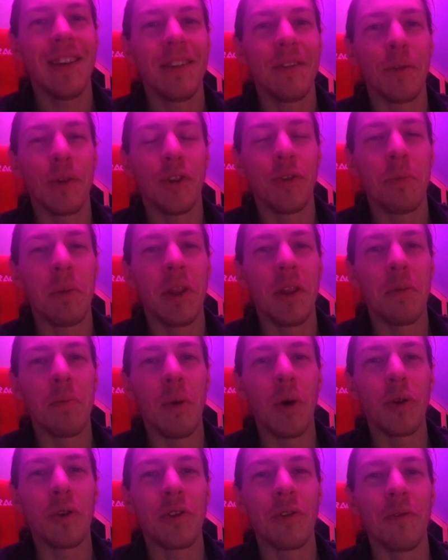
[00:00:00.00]
What's been the
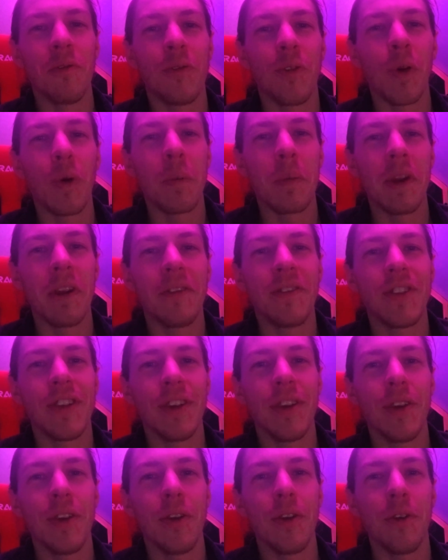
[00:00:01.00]
most informative to
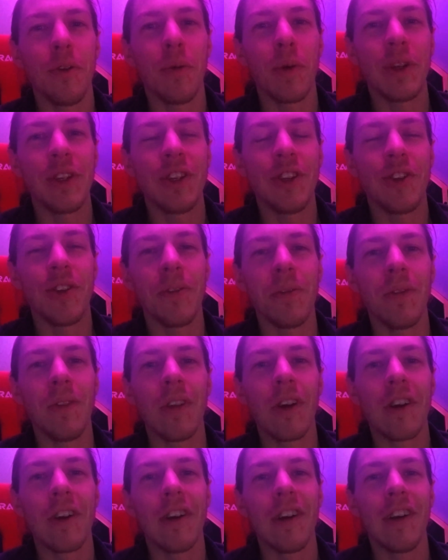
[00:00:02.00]
you? What did you
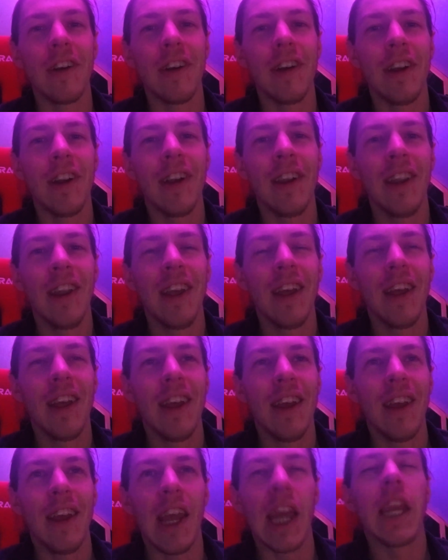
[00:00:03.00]
learn?
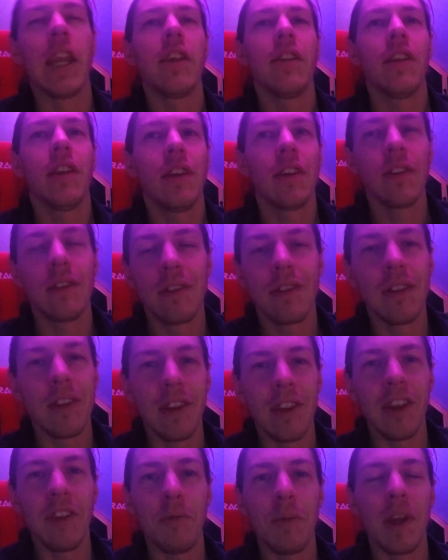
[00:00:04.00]
Anything.
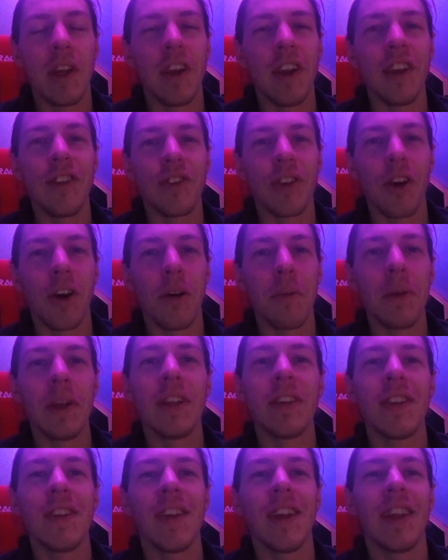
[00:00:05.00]
Leave me a nice
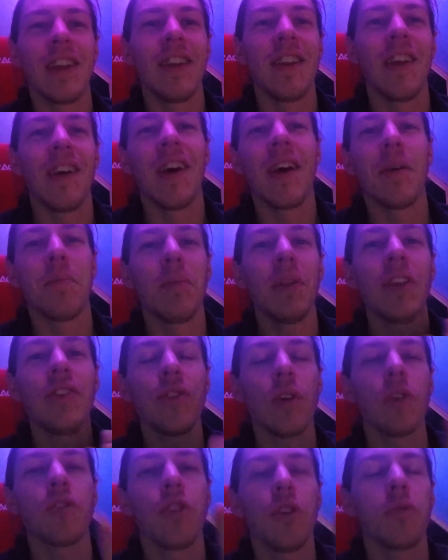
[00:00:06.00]
comment. And please
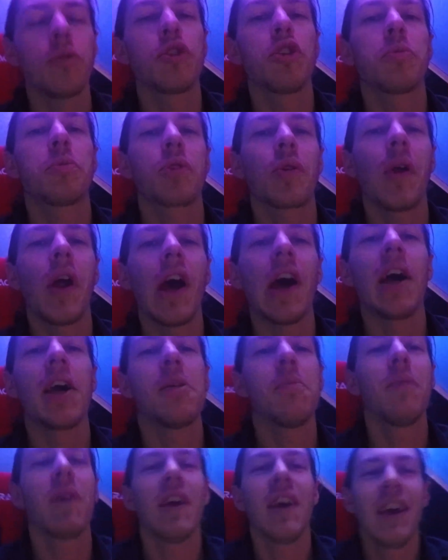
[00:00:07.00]
also subscribe.
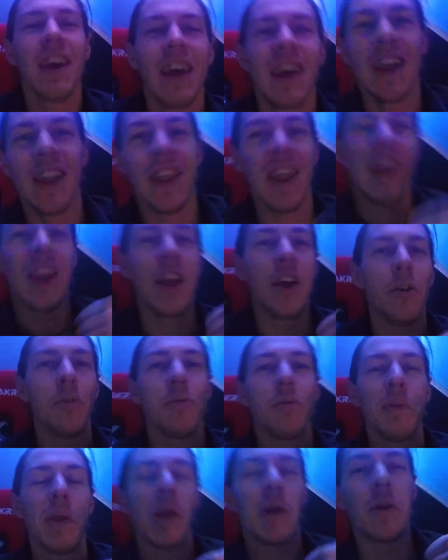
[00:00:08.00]
That
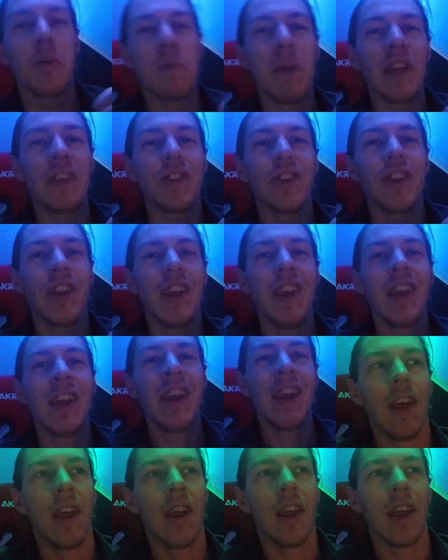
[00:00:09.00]
helps me out immensely.
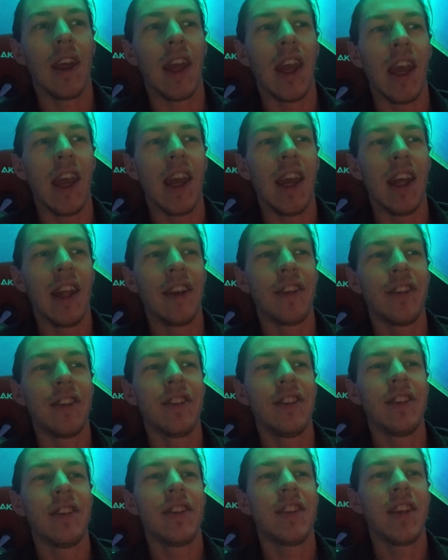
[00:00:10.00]
And
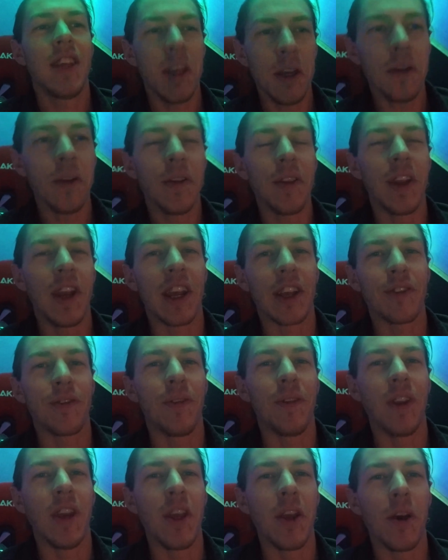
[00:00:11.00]
until the next
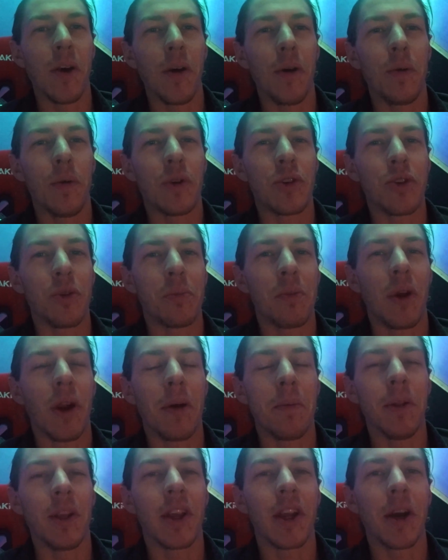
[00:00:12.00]
video, which will
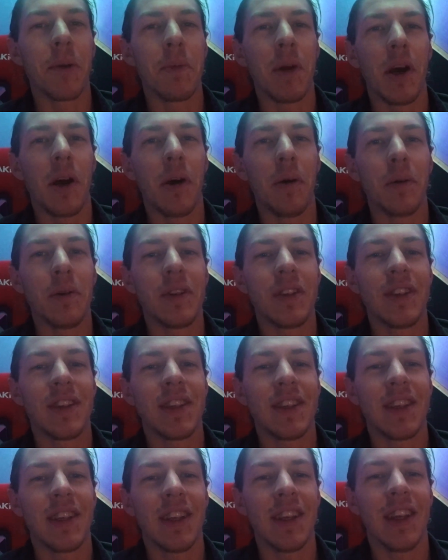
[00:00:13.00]
probably come
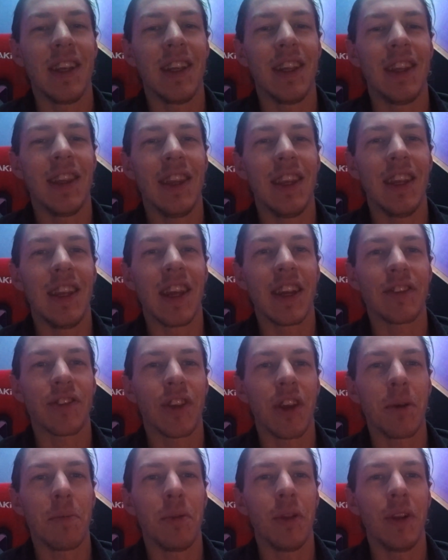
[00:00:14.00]
out in the next
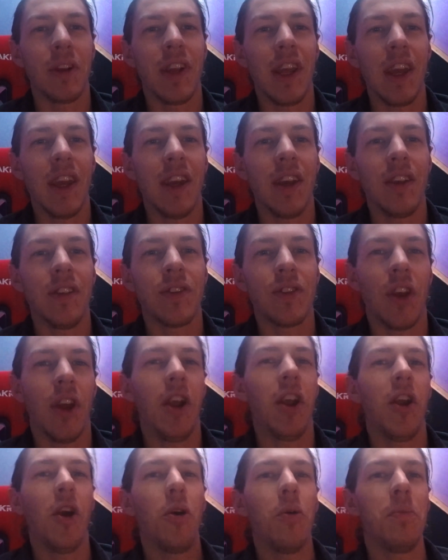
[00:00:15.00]
couple of days, I
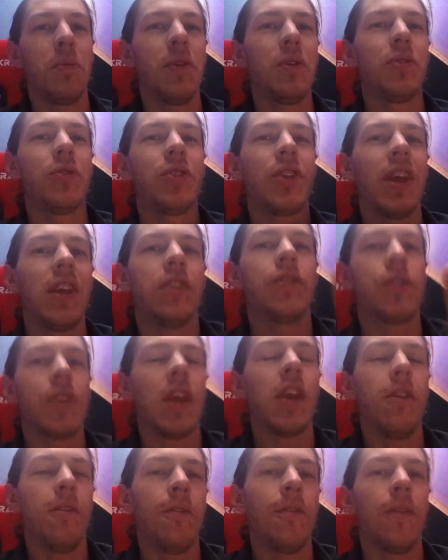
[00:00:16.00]
hope you stay
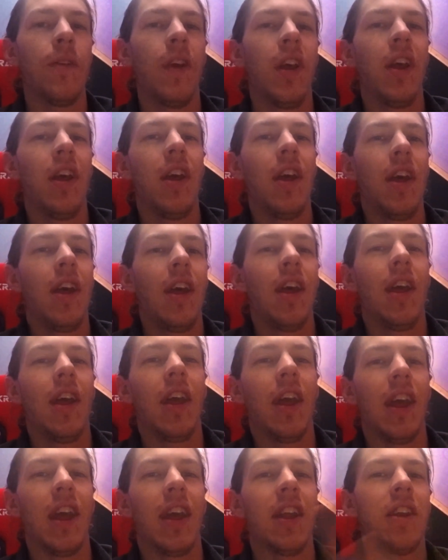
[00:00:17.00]
safe.
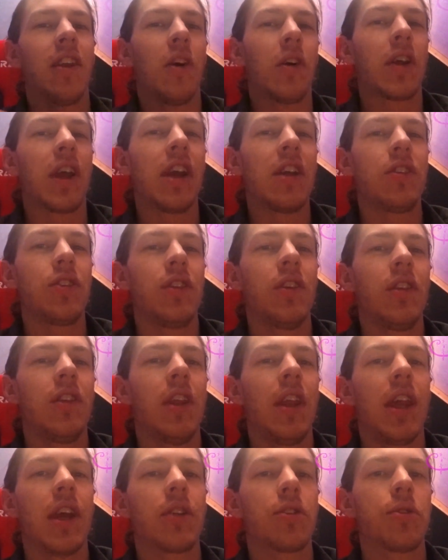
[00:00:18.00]
And I'll catch you in the
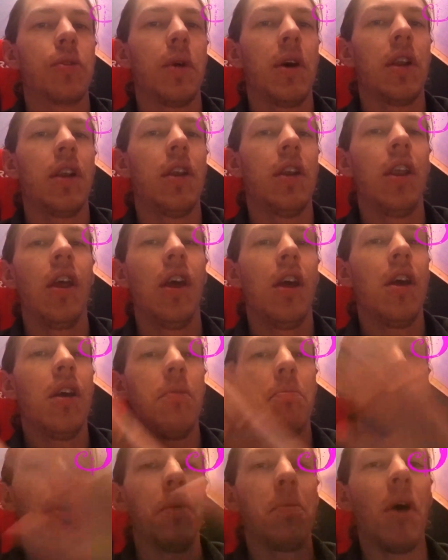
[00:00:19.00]
next one.
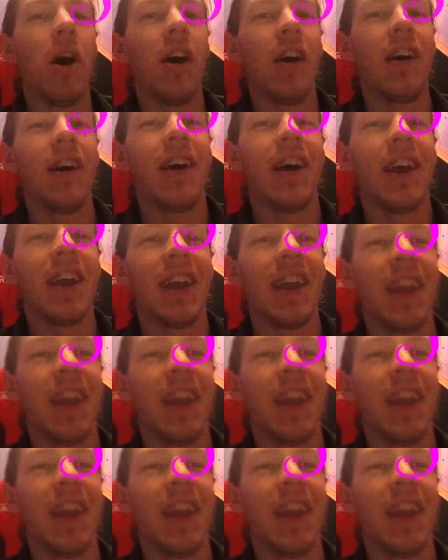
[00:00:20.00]
Bye-bye.